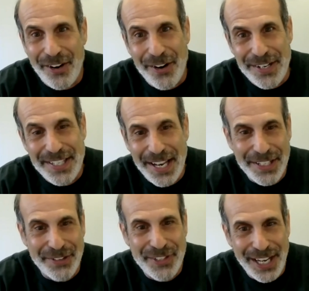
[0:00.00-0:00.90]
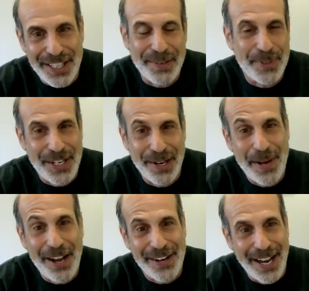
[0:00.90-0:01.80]
our incentive to get them to come
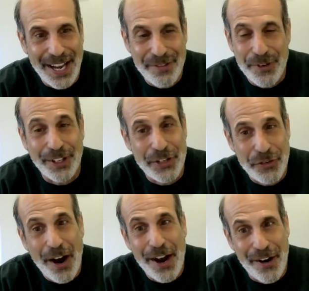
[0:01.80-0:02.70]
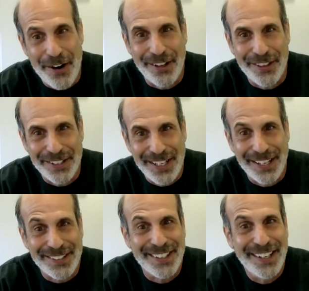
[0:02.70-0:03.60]
out and really try hard on the test.